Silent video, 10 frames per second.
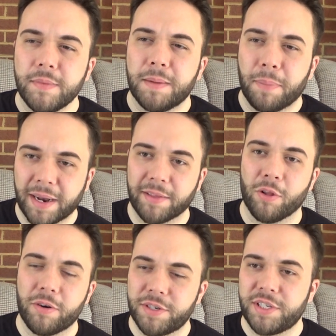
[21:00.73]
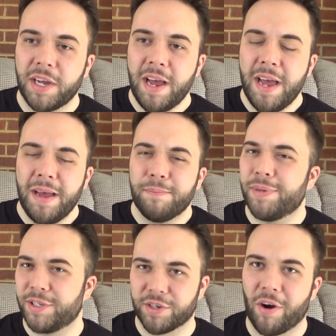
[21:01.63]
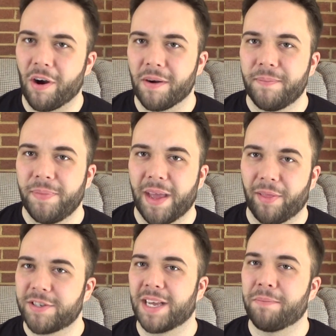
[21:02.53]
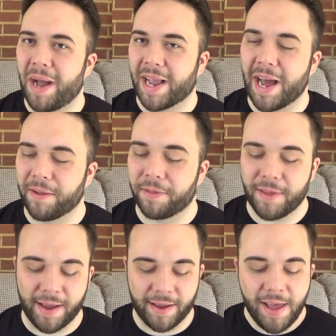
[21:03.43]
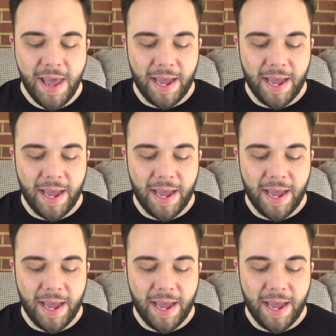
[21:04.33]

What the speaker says: But it looks bizarre. It looks like my kind of thing.